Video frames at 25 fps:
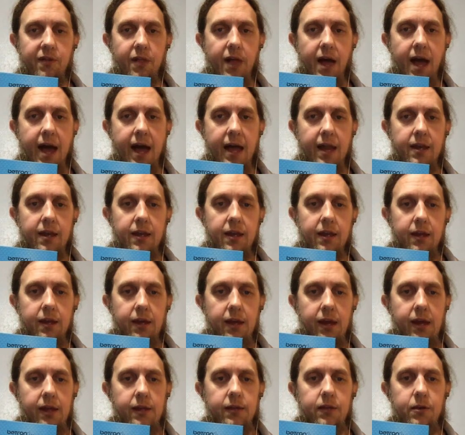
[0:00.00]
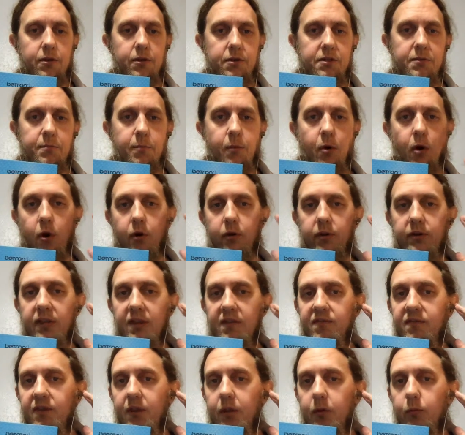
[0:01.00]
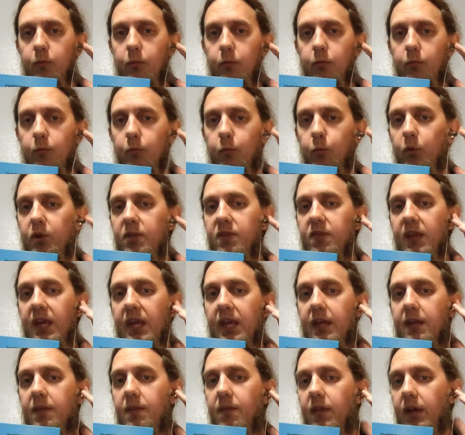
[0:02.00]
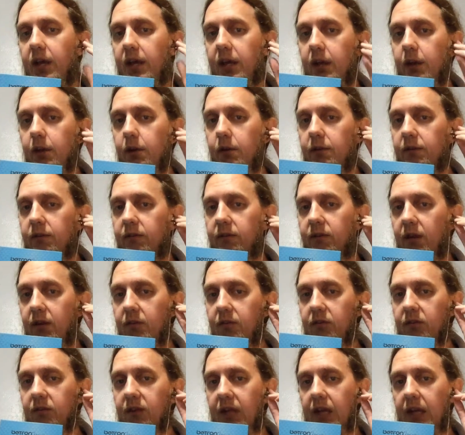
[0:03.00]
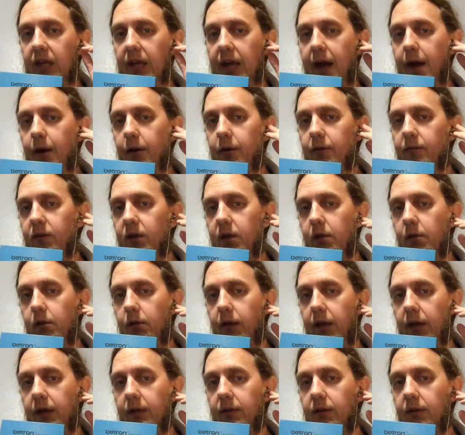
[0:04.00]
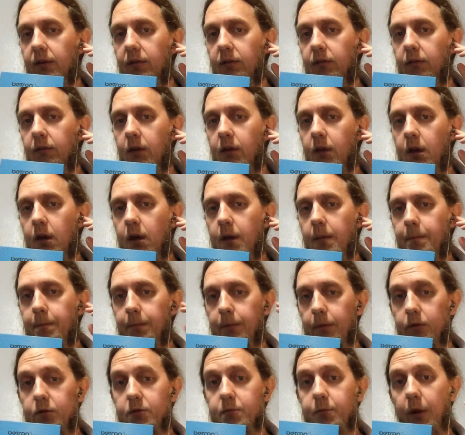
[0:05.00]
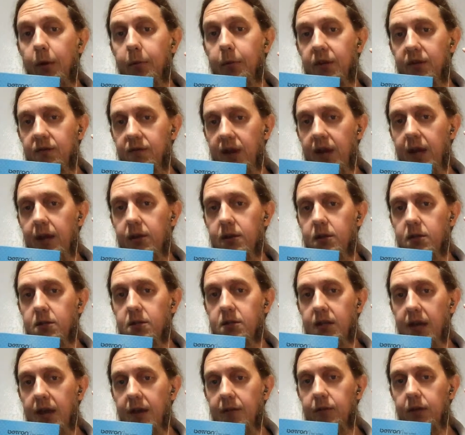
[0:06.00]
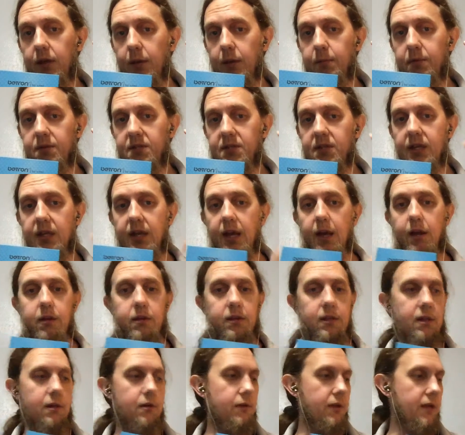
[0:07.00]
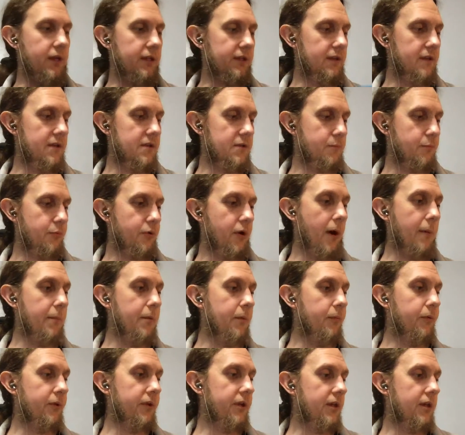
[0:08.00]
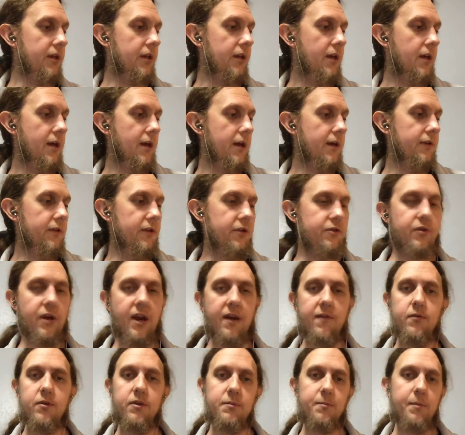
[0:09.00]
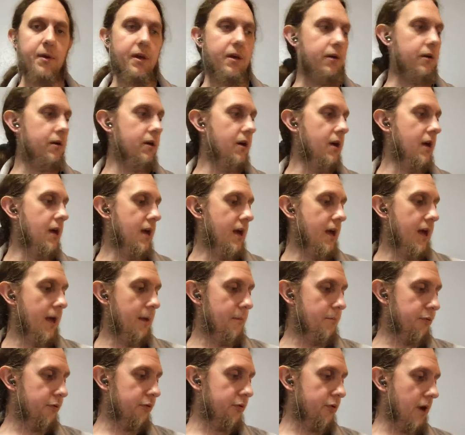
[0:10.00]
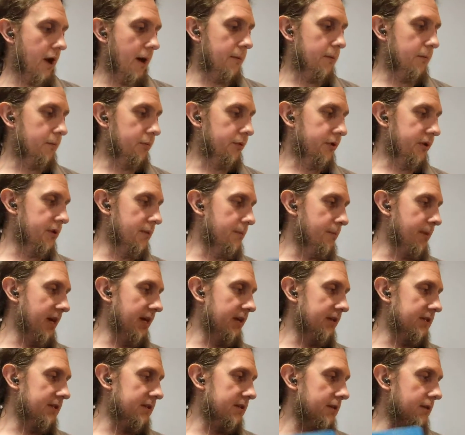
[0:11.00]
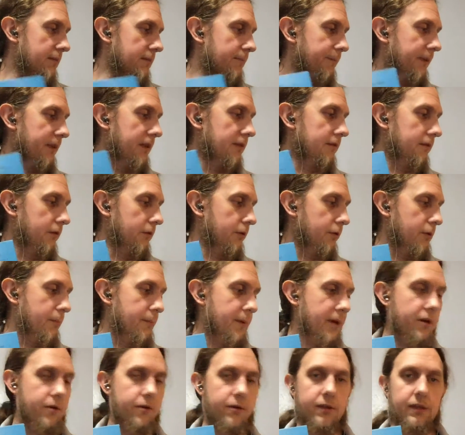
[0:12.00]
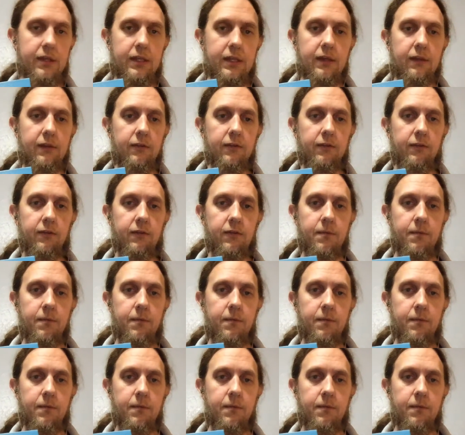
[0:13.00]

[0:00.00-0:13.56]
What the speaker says: flat and they're small and they fit within the ear instead of sticking out of the ear like this. There's probably advantages to having them stick out of the ear like this. Probably the driver is better, and probably the bass is a little better on these,